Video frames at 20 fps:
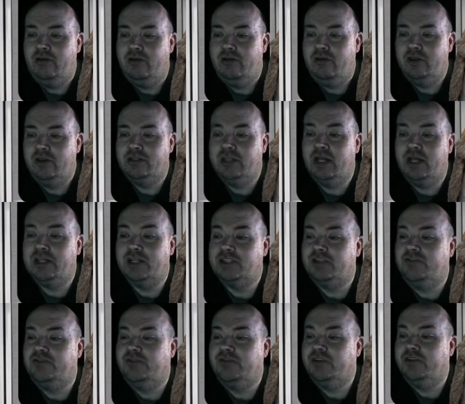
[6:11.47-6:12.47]
His last
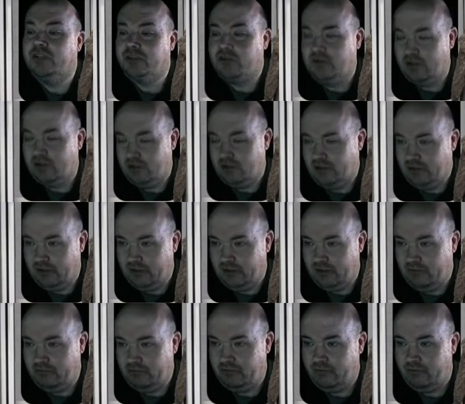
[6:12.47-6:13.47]
official life.
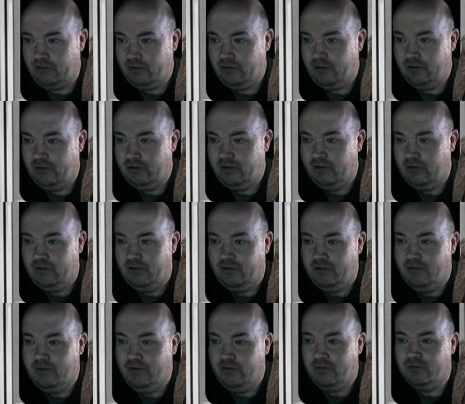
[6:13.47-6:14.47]

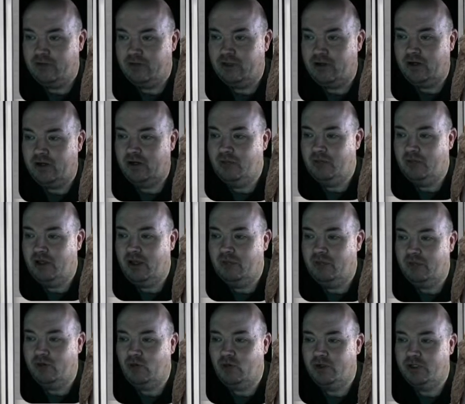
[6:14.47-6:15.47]
I'm sorry, I'm
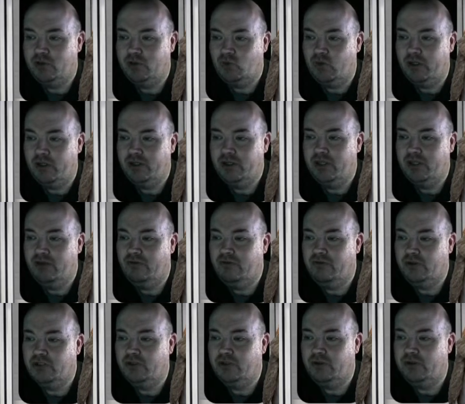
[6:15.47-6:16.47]
going to run the
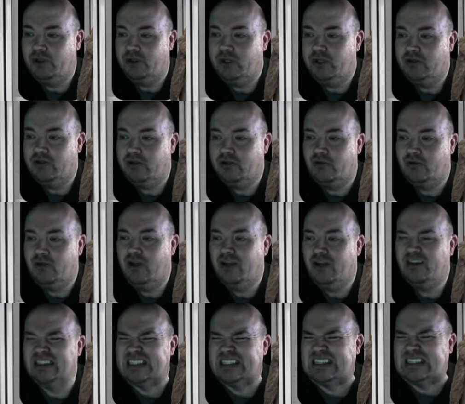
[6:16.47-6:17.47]
official thing into the ground.
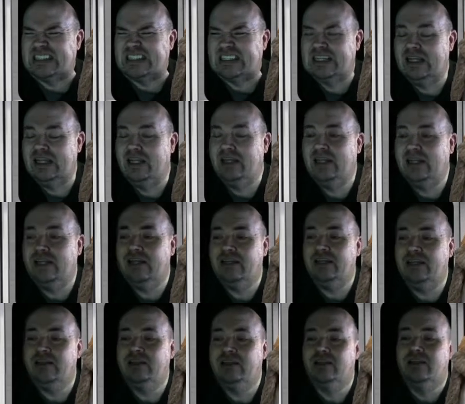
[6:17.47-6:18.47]

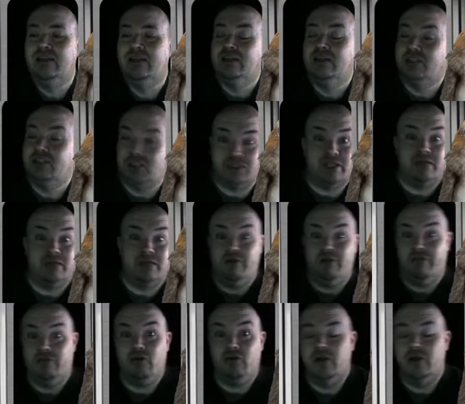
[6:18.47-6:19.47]
And just like my
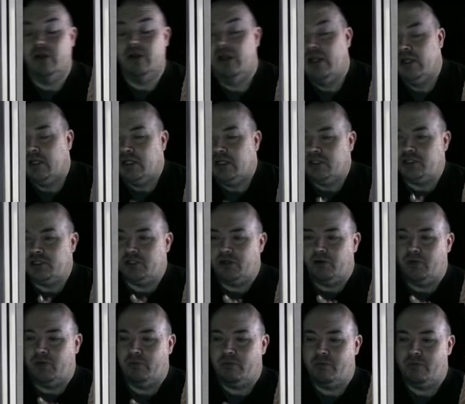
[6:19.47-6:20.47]
frog.
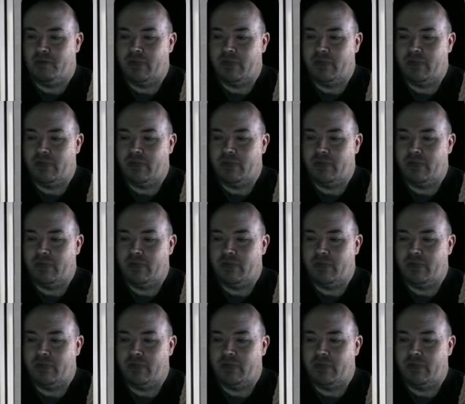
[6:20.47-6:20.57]
So,